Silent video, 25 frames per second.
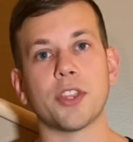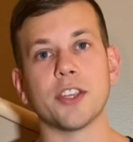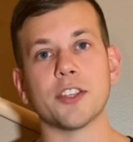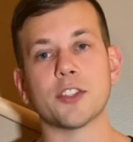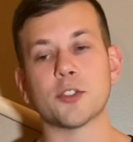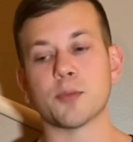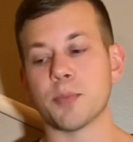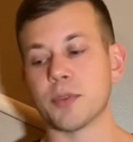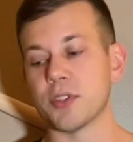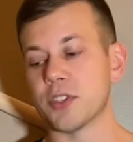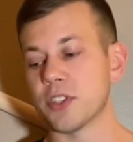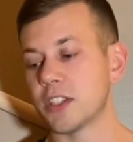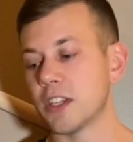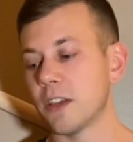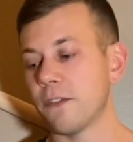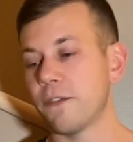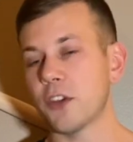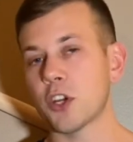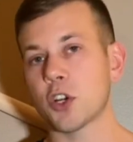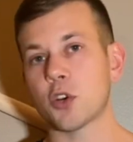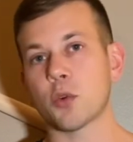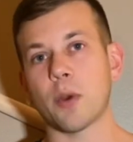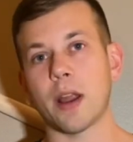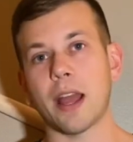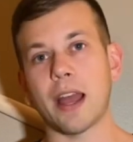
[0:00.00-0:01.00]
the
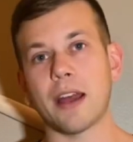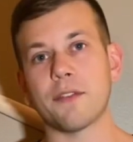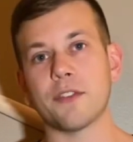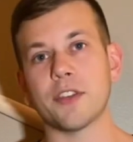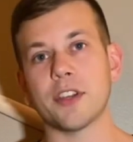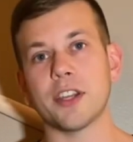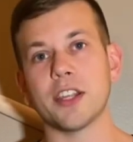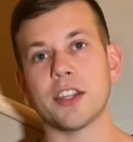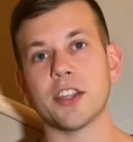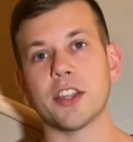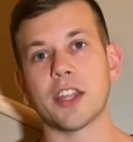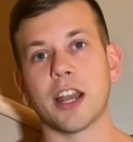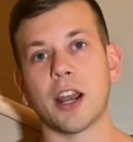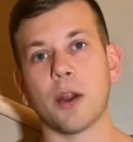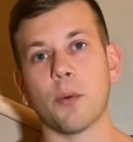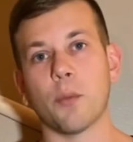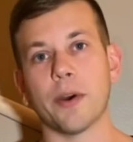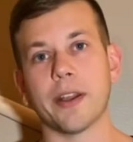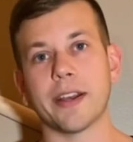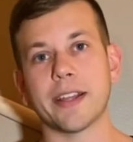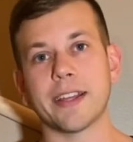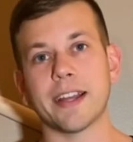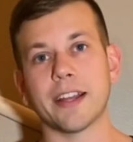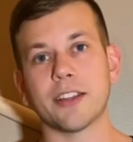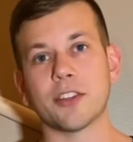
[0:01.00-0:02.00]
specific gravity that I
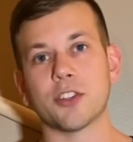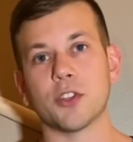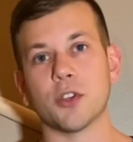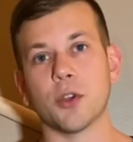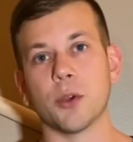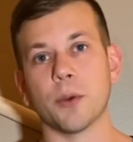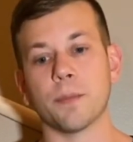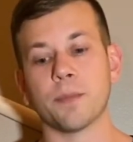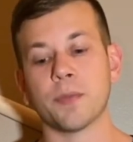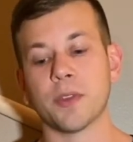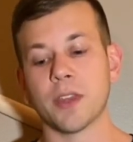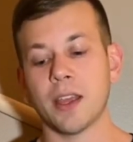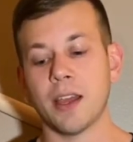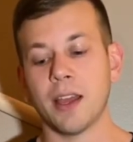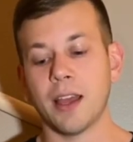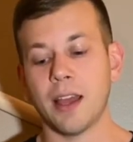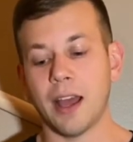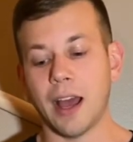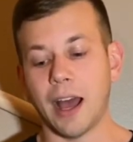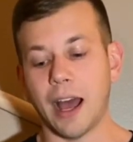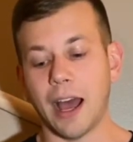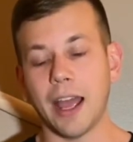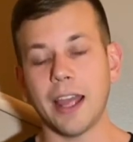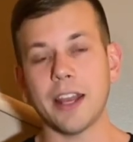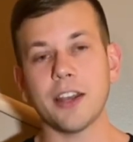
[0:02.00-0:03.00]
want to get to.
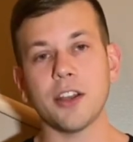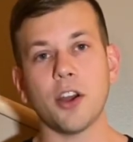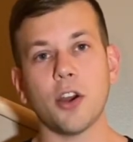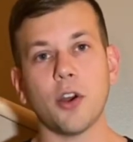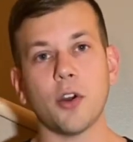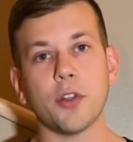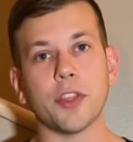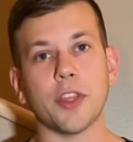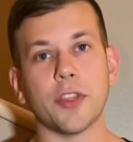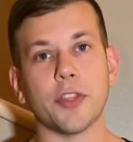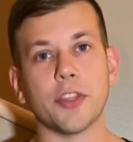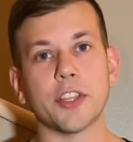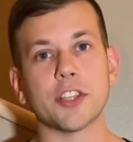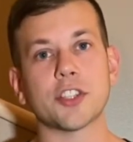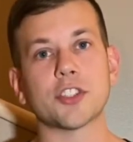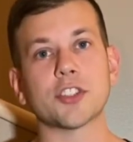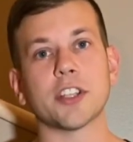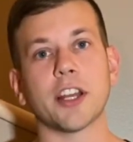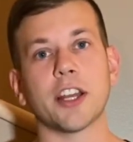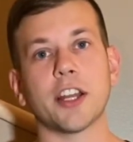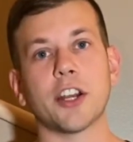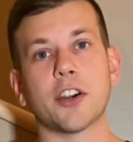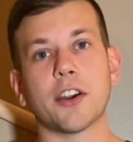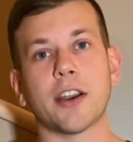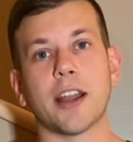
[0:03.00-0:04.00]
I know that this
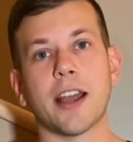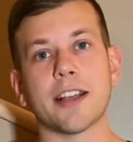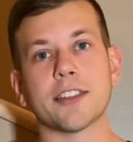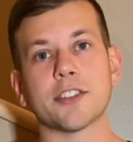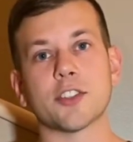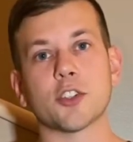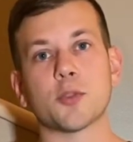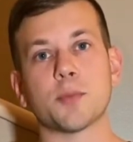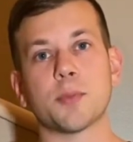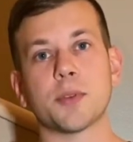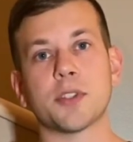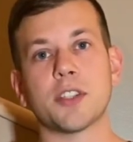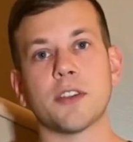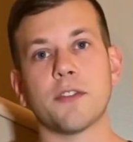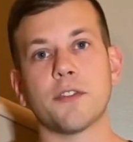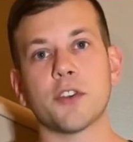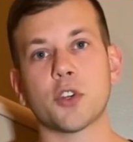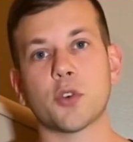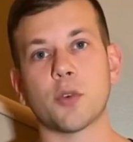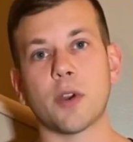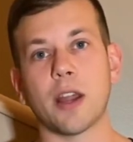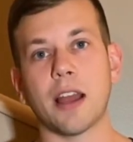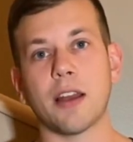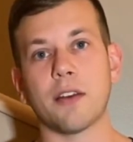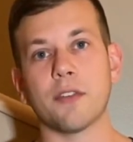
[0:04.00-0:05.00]
cider has a specific
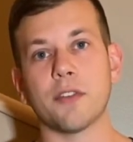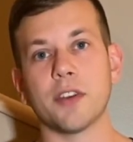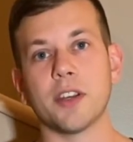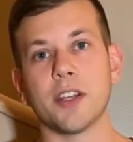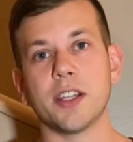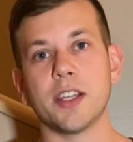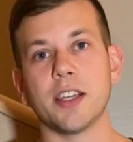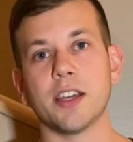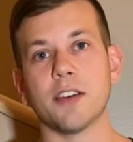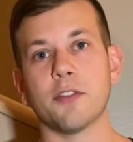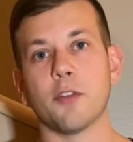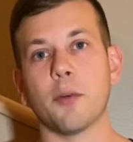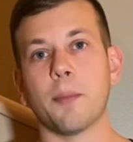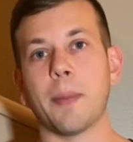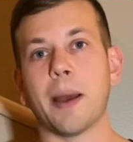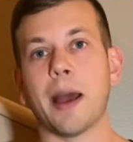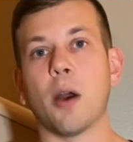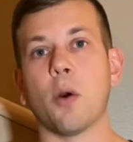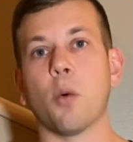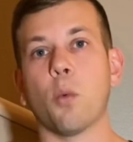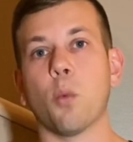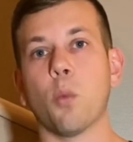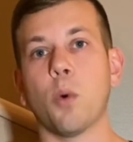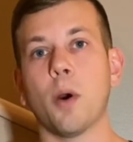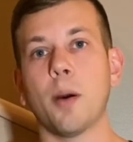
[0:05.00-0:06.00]
gravity of
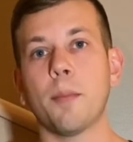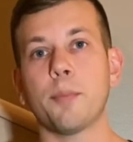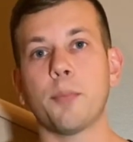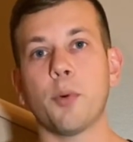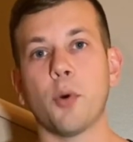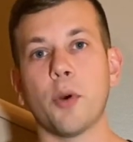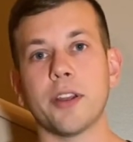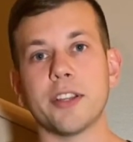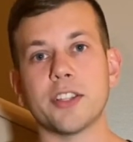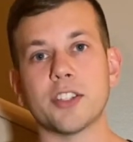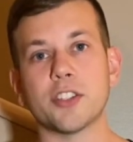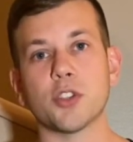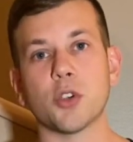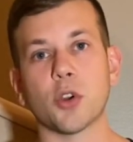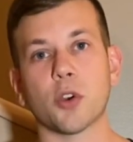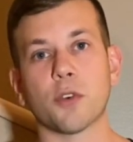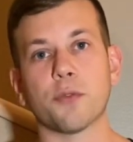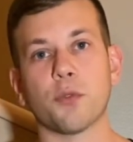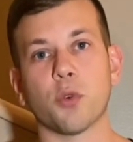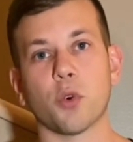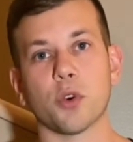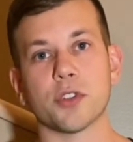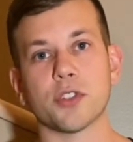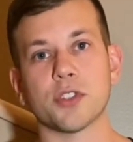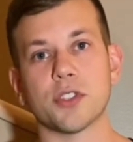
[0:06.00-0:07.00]
about
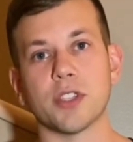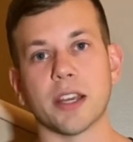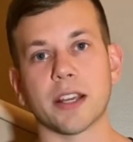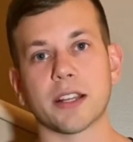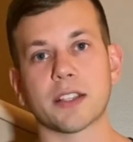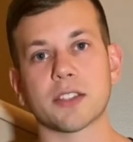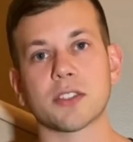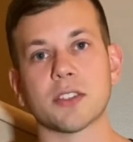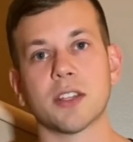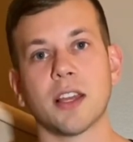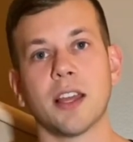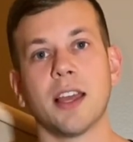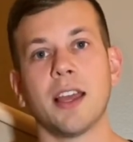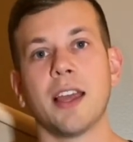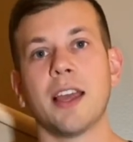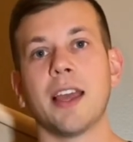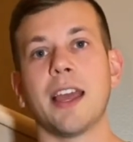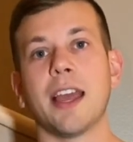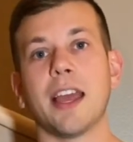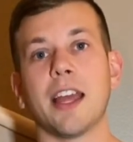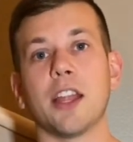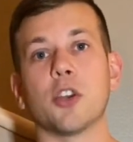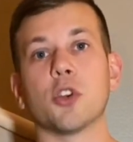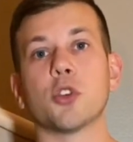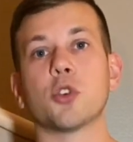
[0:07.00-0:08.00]
1.046,
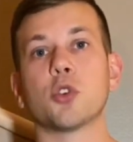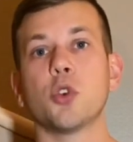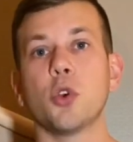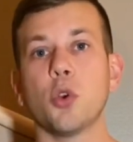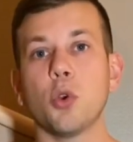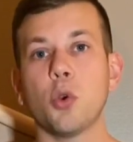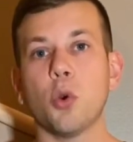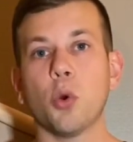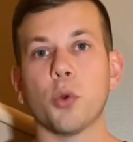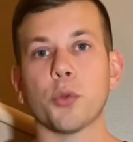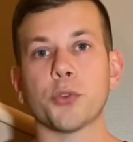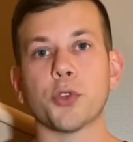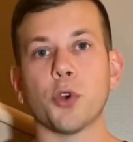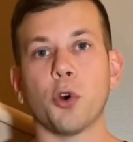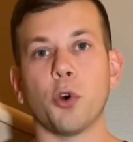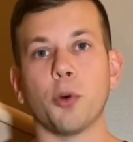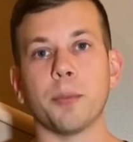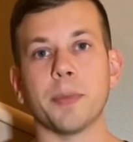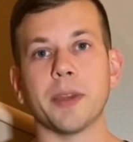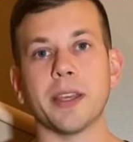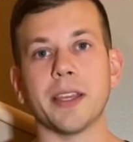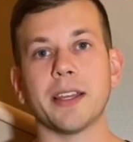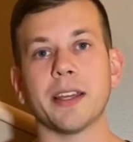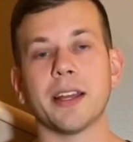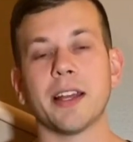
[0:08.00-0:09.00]
and Google told
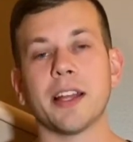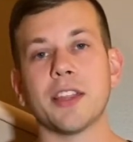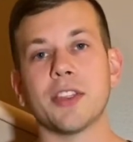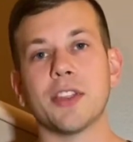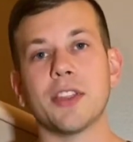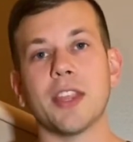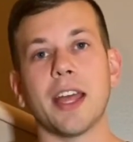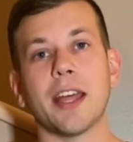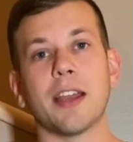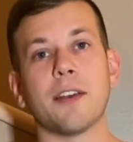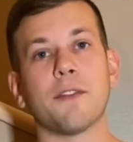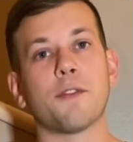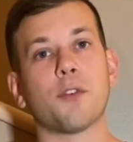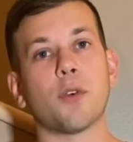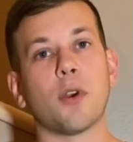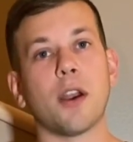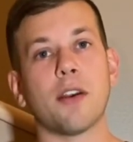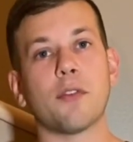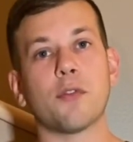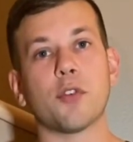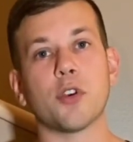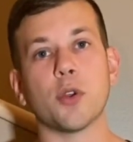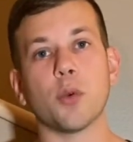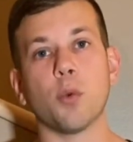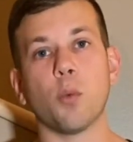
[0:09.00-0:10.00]
me that for
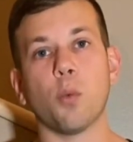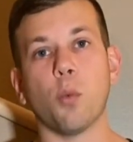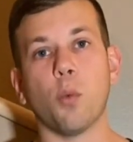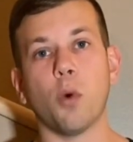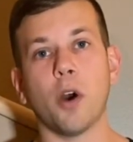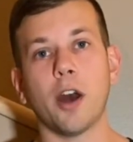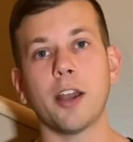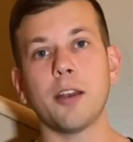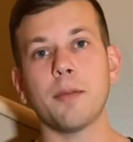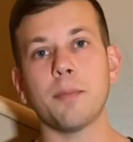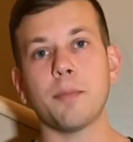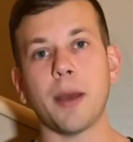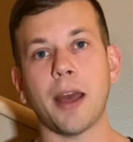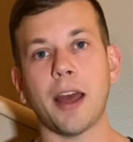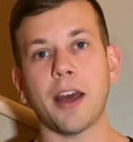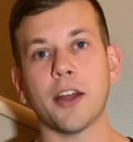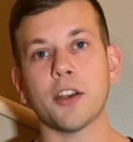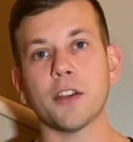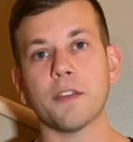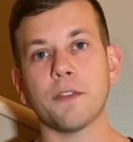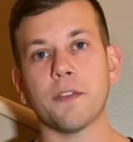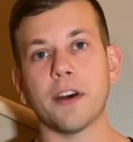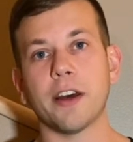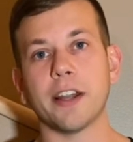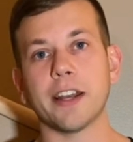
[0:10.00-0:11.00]
every 1
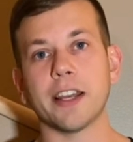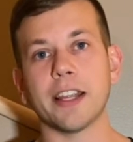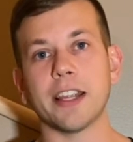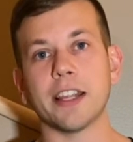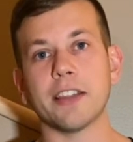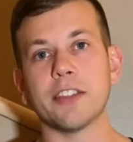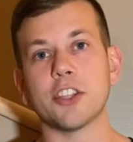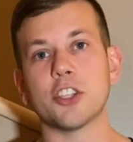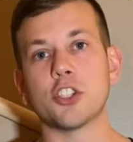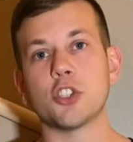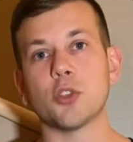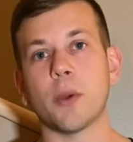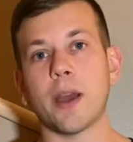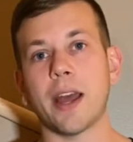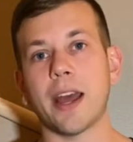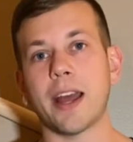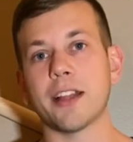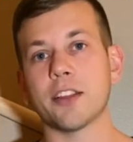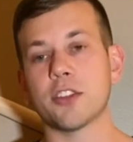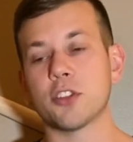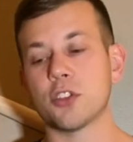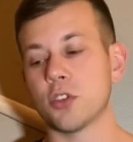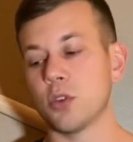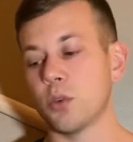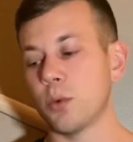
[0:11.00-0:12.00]
pound of honey that you
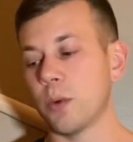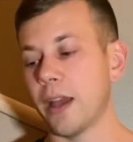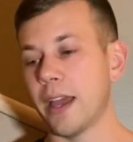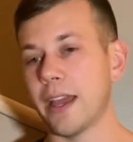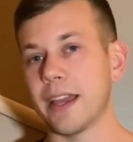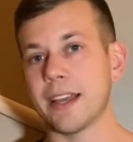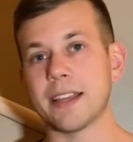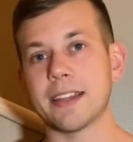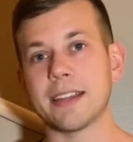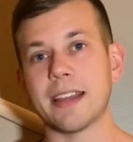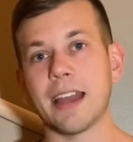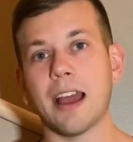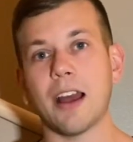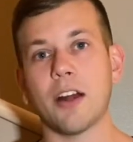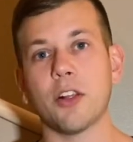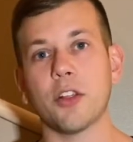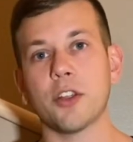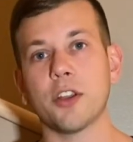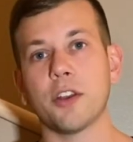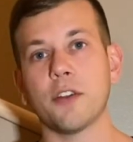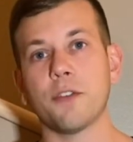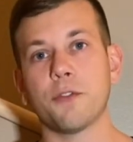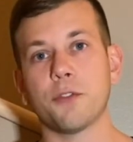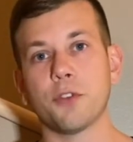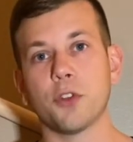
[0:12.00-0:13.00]
add to a
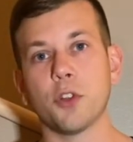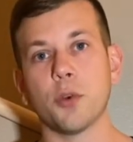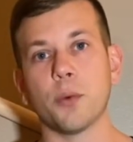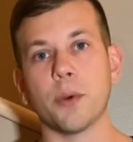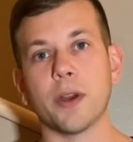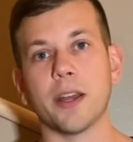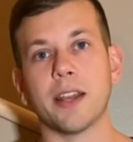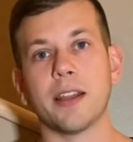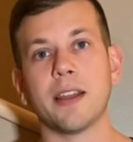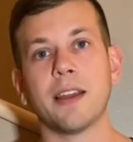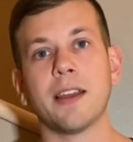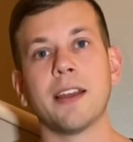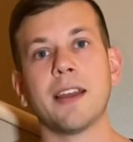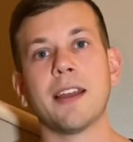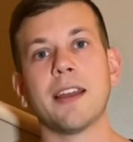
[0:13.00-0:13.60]
gallon of fluid,